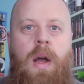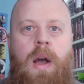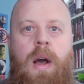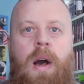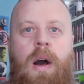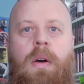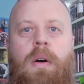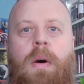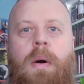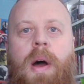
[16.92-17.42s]

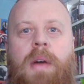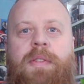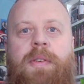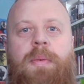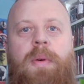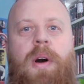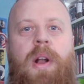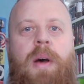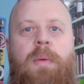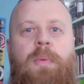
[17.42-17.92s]
Hello
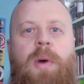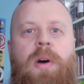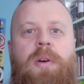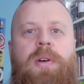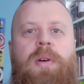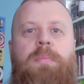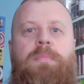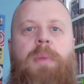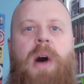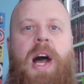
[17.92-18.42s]
everyone and
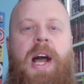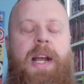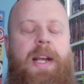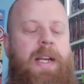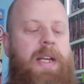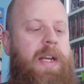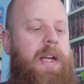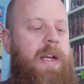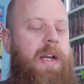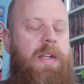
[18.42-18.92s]
welcome
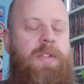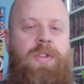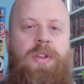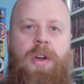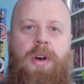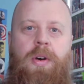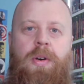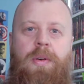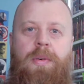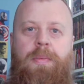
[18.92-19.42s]
back.
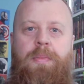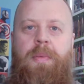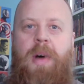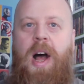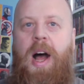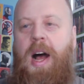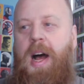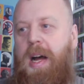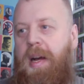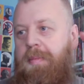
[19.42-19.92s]

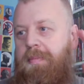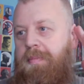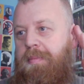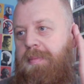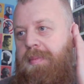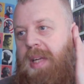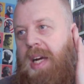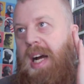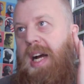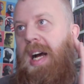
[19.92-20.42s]

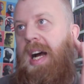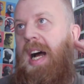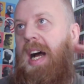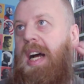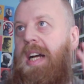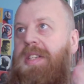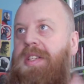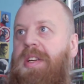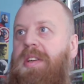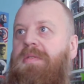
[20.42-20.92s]

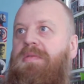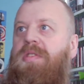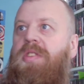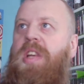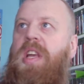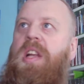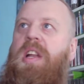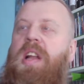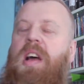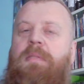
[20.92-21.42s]
As you've
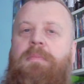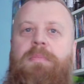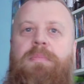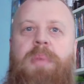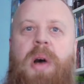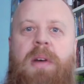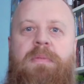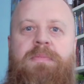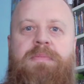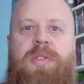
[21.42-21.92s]
seen,
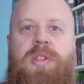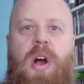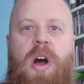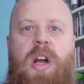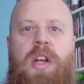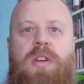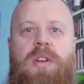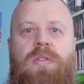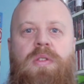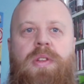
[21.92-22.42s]
I've
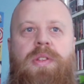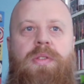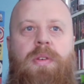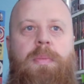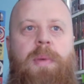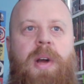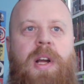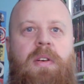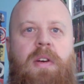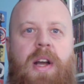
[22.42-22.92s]
started going through
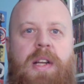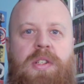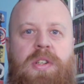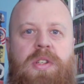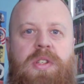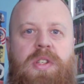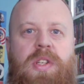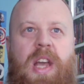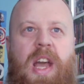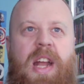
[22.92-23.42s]
my
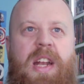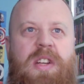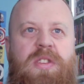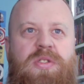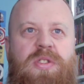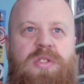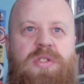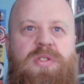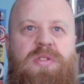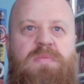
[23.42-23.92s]
collections again and
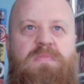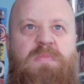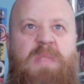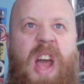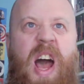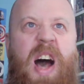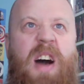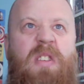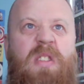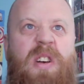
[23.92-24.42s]
just
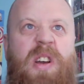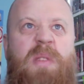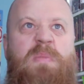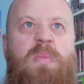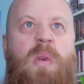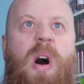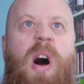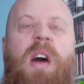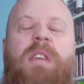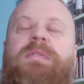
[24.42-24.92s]
cataloguing
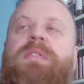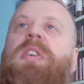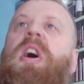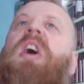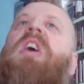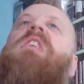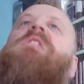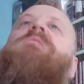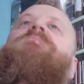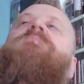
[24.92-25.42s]
what I've
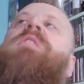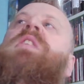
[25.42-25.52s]
got.